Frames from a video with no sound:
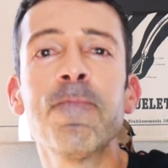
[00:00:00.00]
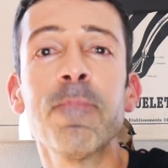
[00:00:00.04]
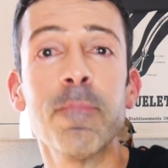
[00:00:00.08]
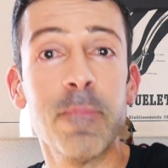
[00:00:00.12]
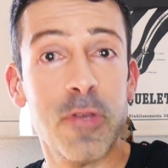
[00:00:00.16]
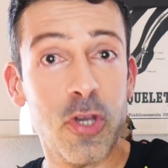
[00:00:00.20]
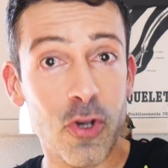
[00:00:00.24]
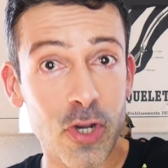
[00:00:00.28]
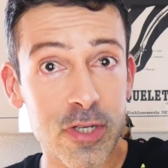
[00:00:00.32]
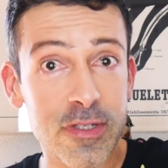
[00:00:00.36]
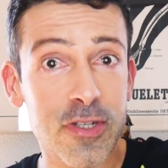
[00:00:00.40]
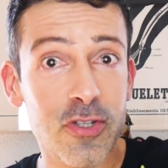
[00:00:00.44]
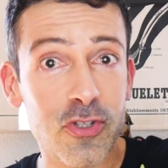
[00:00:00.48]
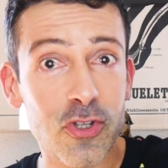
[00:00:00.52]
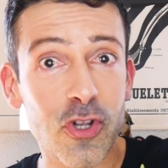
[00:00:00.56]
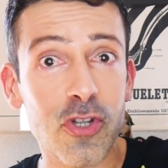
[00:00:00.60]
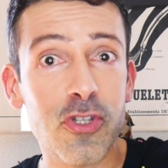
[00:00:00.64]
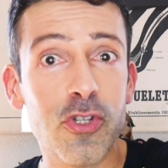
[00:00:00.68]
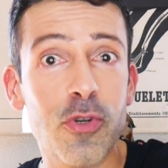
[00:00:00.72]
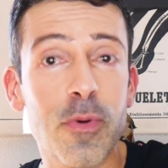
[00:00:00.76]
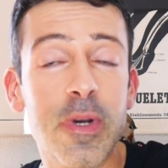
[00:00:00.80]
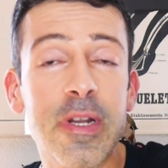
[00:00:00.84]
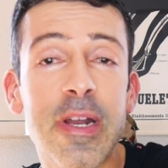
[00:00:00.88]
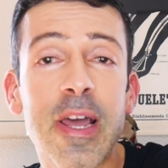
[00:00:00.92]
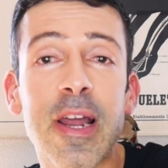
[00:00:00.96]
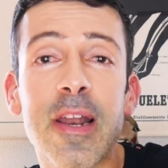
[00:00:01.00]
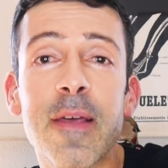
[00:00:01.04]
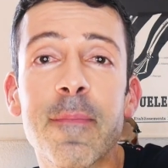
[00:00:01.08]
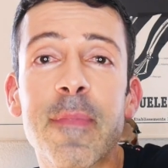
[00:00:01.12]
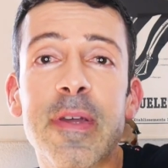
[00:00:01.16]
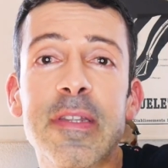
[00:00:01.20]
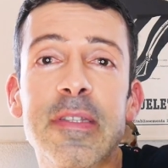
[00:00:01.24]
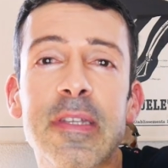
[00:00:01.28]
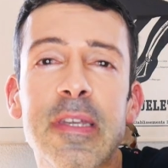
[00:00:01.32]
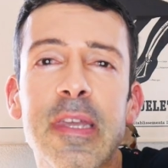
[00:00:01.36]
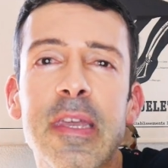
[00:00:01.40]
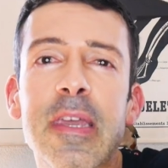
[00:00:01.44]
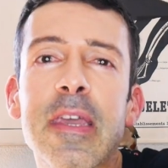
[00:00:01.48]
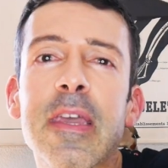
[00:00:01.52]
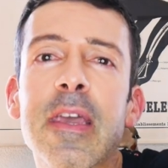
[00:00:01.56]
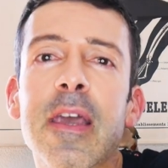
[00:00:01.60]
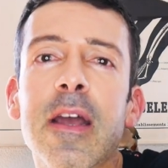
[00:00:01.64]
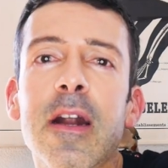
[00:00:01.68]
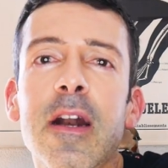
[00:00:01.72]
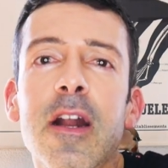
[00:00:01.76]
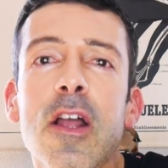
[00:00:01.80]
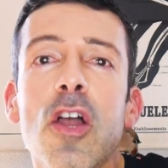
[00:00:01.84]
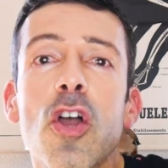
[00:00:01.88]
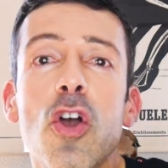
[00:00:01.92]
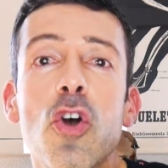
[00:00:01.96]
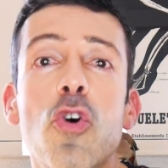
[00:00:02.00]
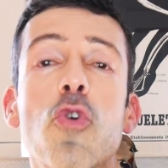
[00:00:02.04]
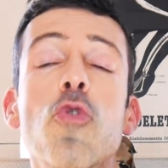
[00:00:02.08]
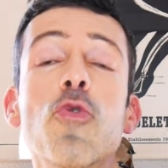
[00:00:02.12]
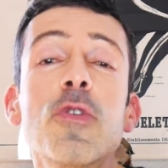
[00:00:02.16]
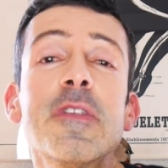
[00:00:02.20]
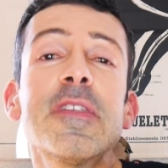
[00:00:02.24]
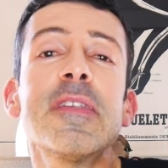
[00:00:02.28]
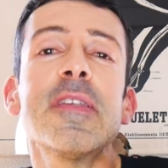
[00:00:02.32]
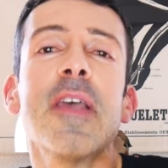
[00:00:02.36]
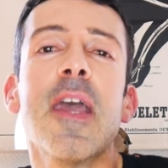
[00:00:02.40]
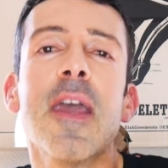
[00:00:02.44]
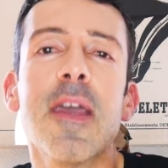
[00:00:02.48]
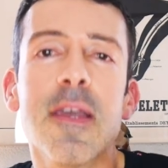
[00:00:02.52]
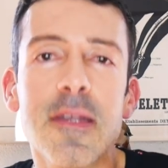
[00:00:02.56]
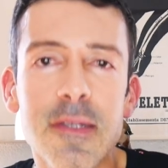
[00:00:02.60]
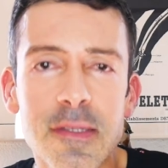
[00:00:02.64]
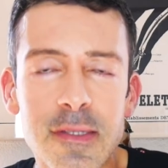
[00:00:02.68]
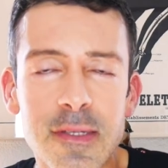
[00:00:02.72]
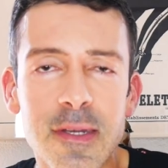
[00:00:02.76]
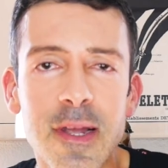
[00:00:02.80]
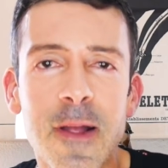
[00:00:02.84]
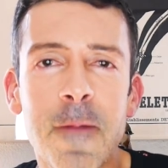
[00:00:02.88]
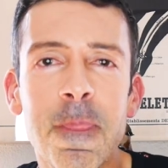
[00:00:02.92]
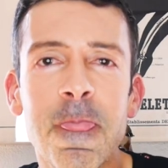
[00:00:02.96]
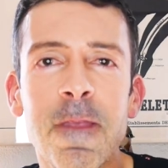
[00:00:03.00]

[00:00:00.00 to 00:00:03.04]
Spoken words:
because it's also an element here. Who says